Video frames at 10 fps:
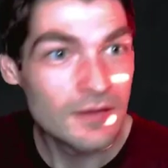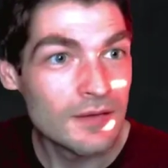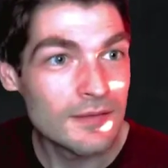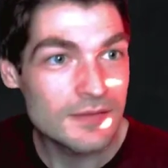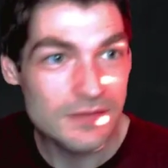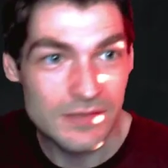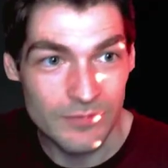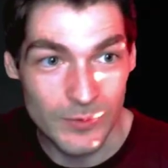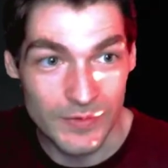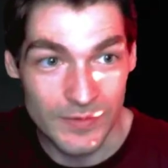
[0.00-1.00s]
Let's see if
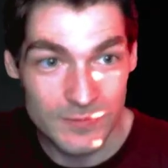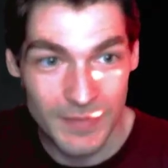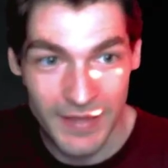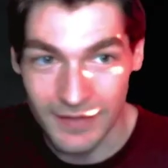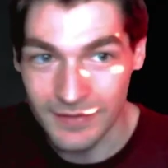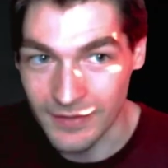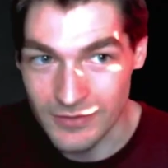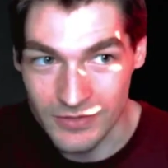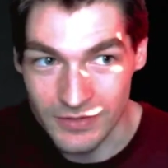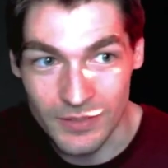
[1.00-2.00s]
when this pack
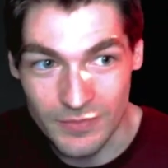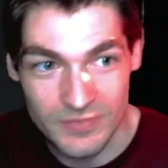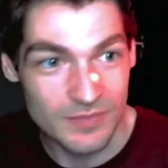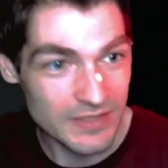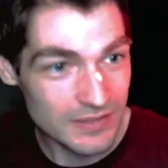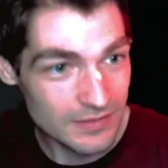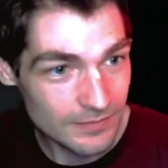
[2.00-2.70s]
actually comes to me.